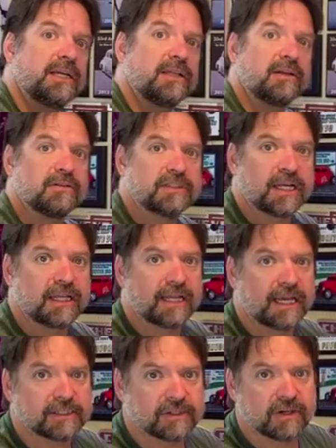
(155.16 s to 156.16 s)
other solid
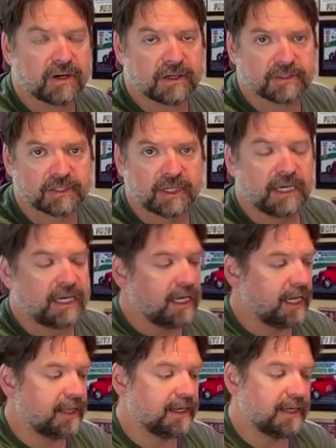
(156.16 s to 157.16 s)
axle cars.
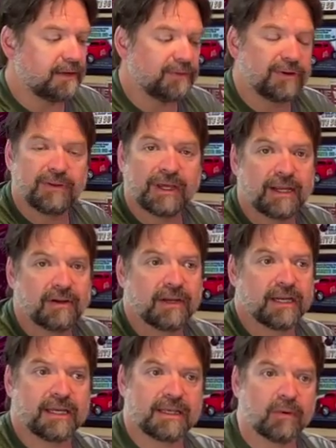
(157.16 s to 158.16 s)
And if you do that, you're
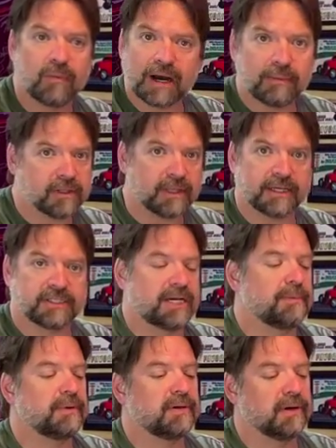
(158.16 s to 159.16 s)
gonna get that wobble like a
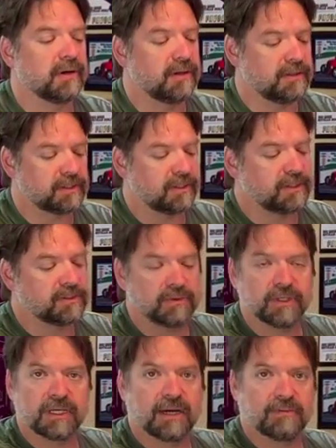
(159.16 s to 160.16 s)
shopping cart. So this
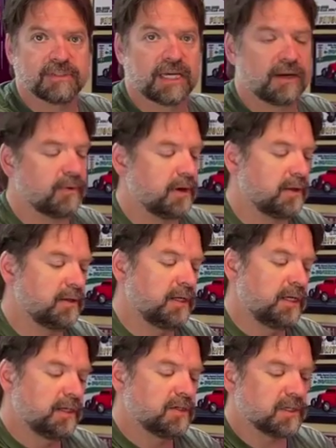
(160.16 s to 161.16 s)
really covers that well.
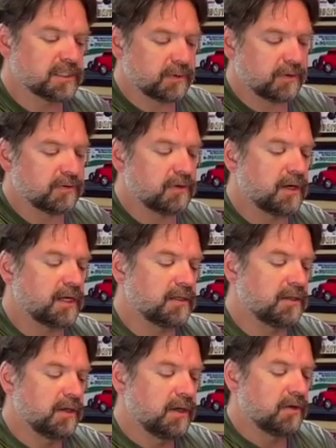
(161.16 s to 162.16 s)
Talks about
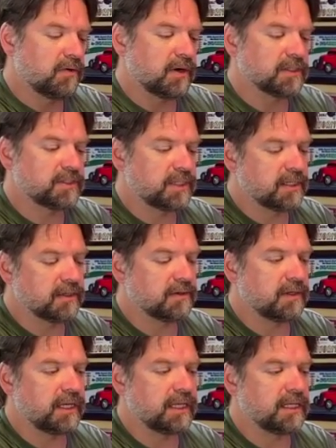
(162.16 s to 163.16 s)
cross steer
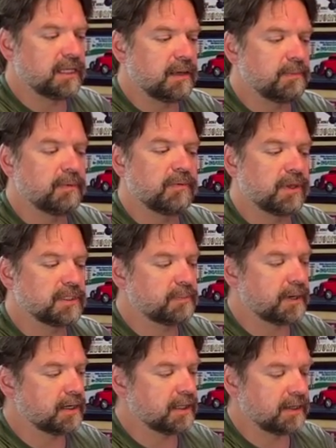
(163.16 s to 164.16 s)
and keeping things
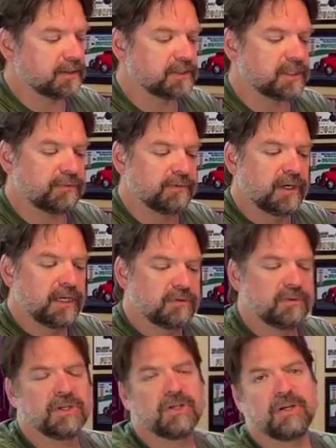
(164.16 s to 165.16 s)
parallel and stuff.
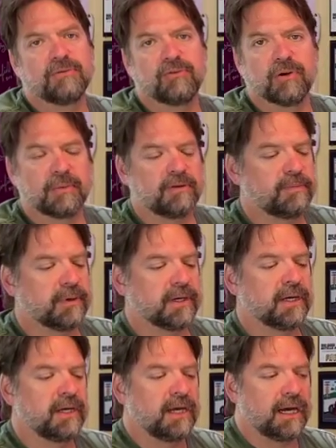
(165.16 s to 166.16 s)
Really good, informative
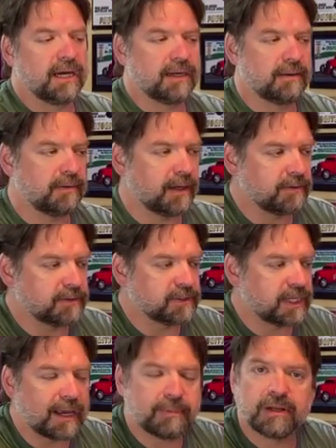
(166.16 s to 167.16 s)
book. I
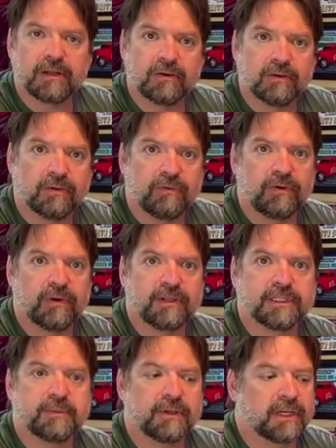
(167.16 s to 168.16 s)
was happy to do a review on
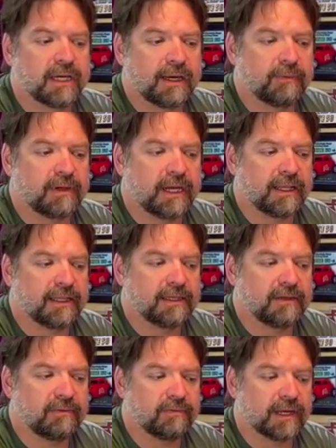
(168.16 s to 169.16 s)
this book. I would highly
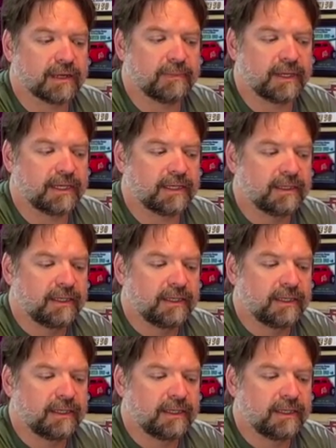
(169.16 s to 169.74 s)
recommend it.